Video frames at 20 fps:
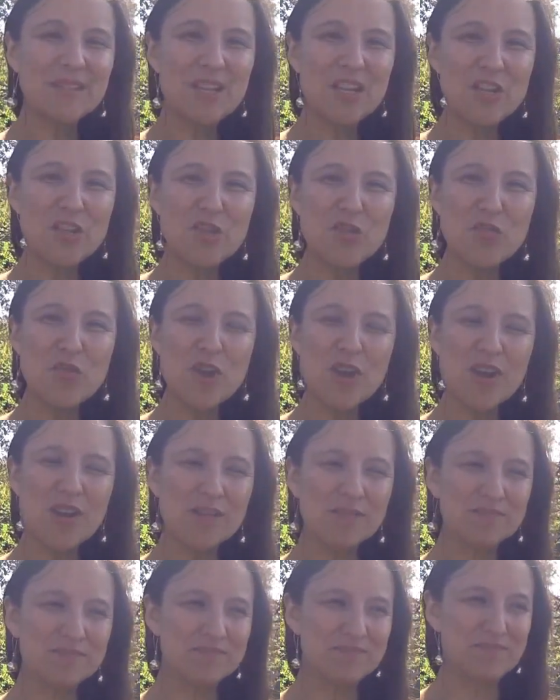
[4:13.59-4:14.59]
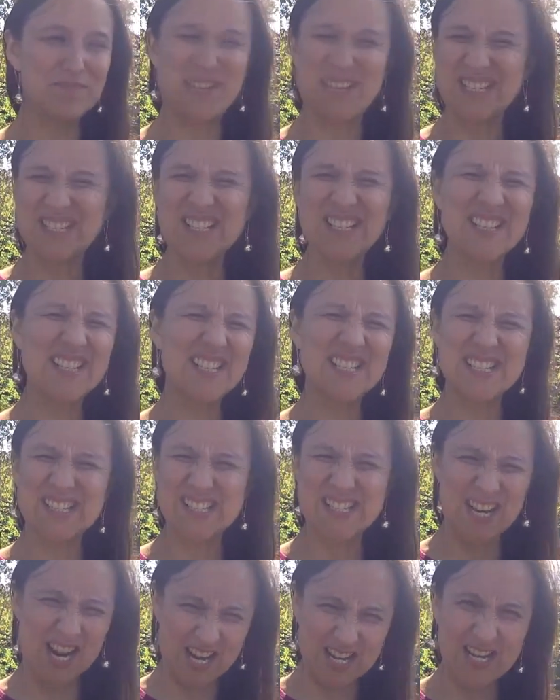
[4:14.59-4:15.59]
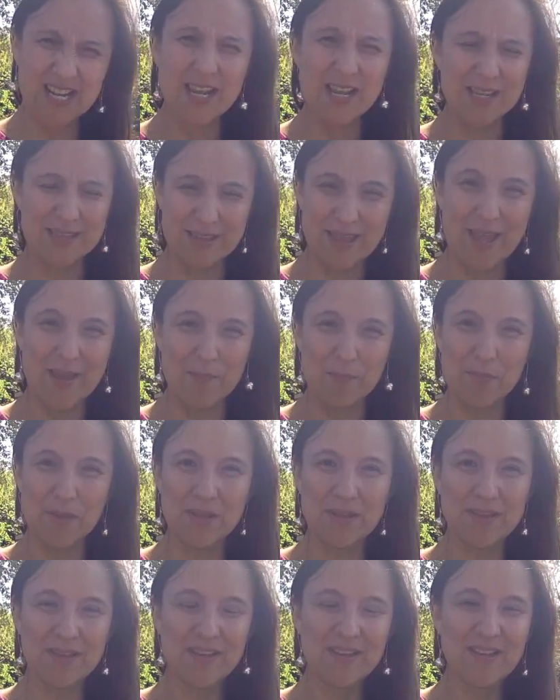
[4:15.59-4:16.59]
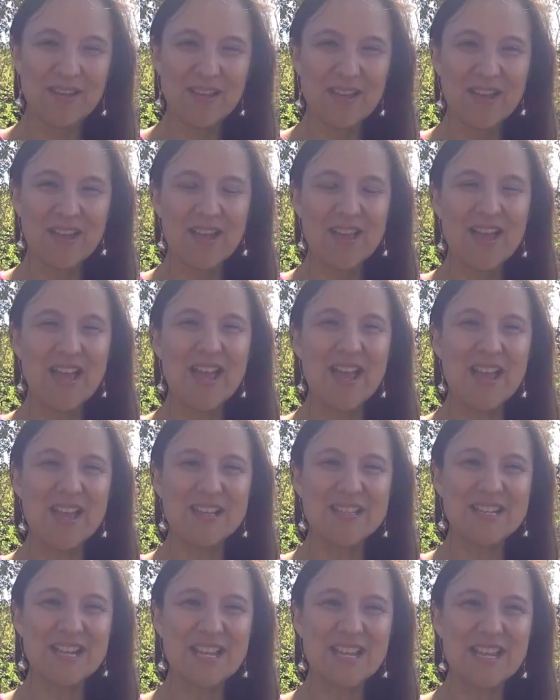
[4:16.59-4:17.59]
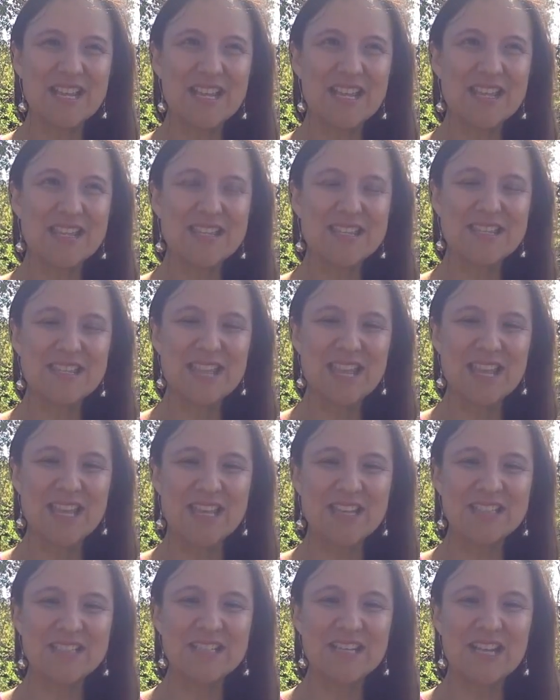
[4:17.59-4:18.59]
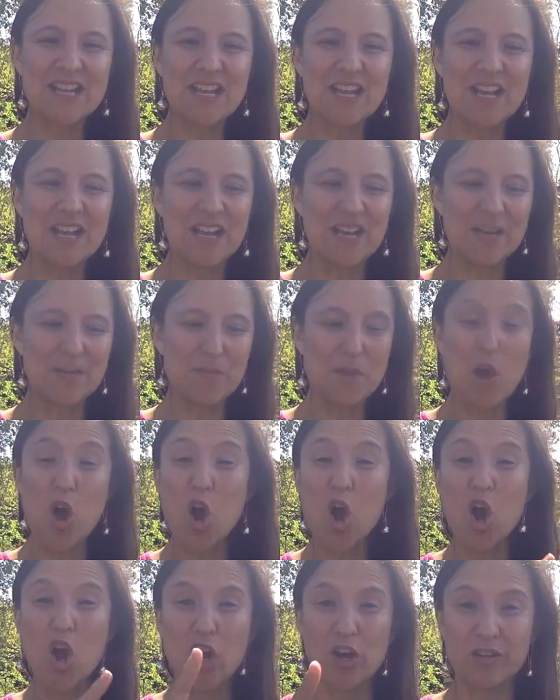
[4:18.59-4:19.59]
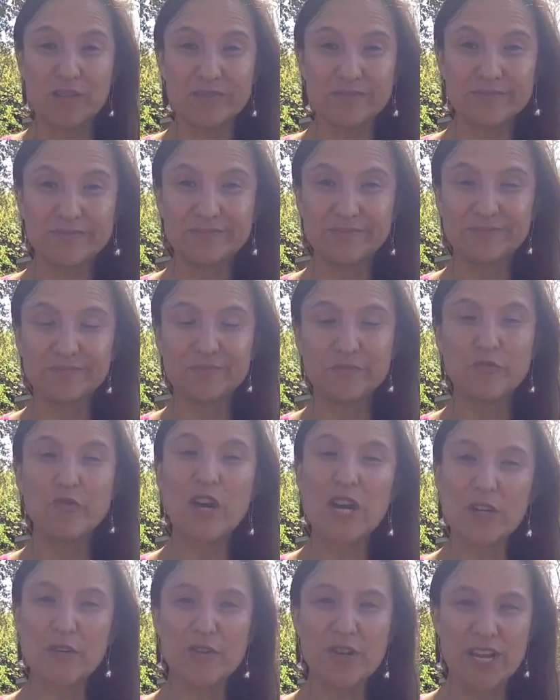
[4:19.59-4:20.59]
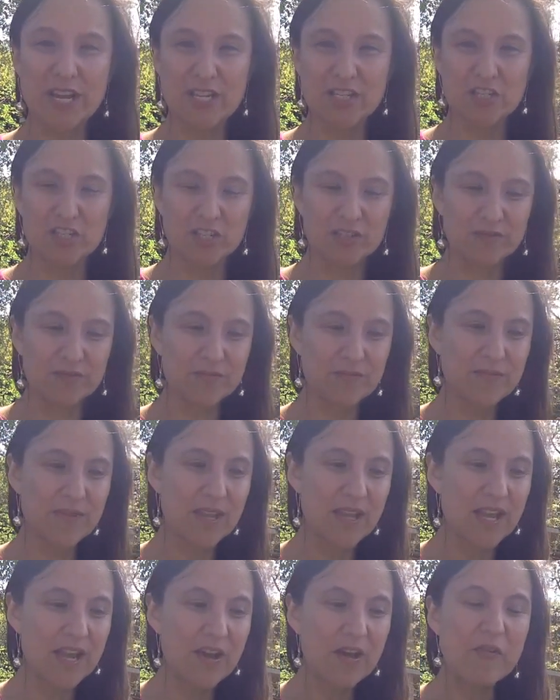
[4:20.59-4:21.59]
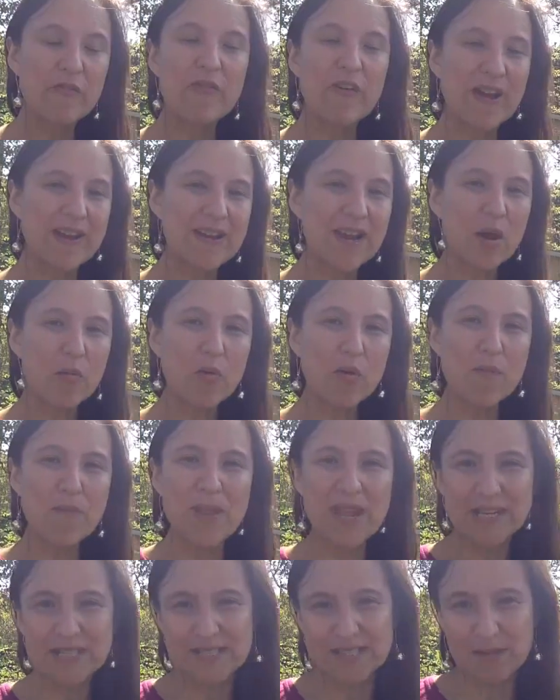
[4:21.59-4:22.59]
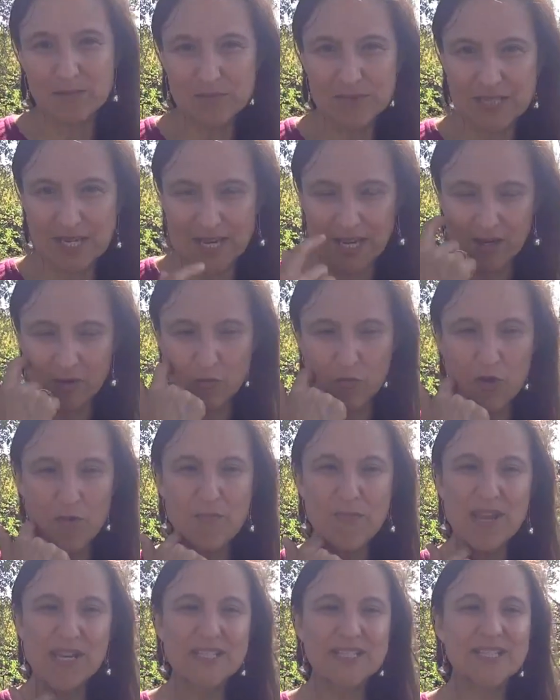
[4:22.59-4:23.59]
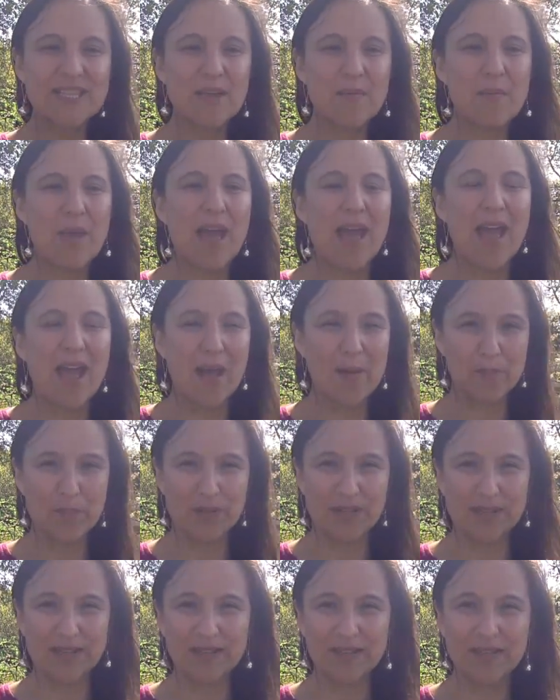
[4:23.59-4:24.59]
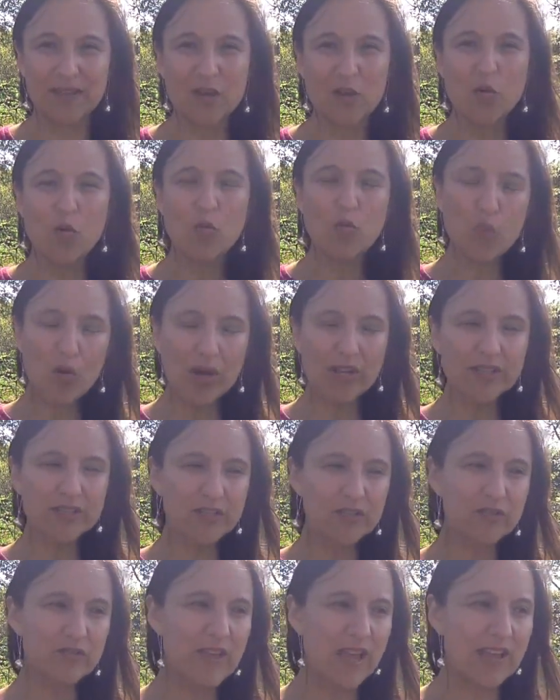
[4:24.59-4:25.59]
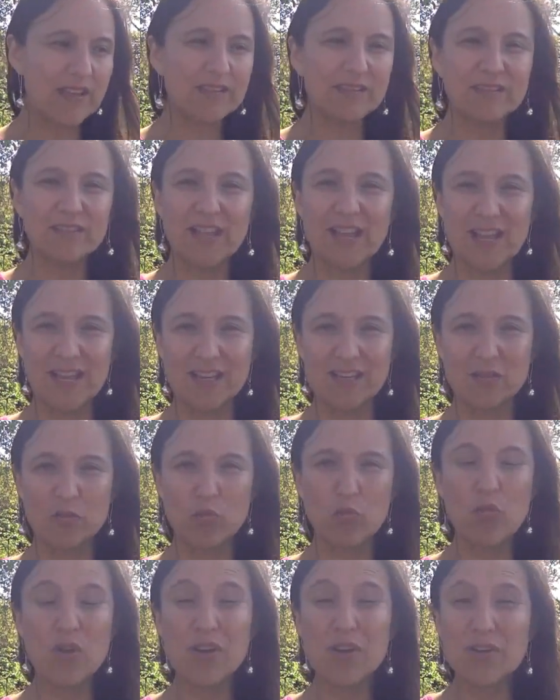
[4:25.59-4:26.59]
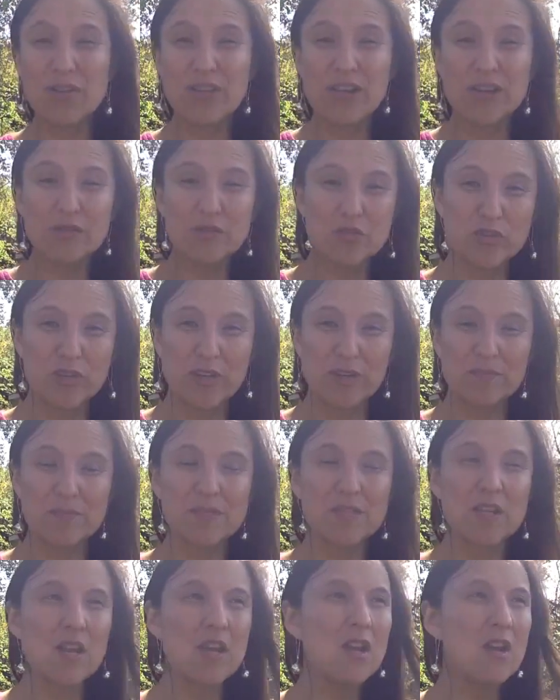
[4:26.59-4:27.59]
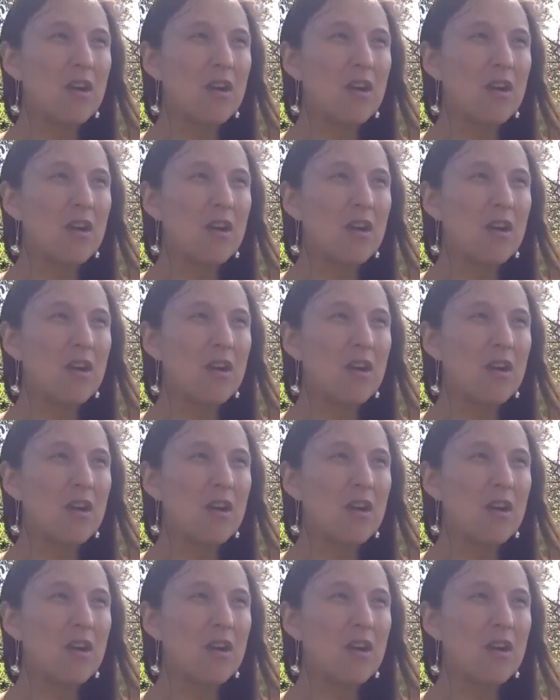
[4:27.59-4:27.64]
you are basically studying them. And then R, recreation. Find out what makes them tick. What makes them happy. What do they like? What are their dreams?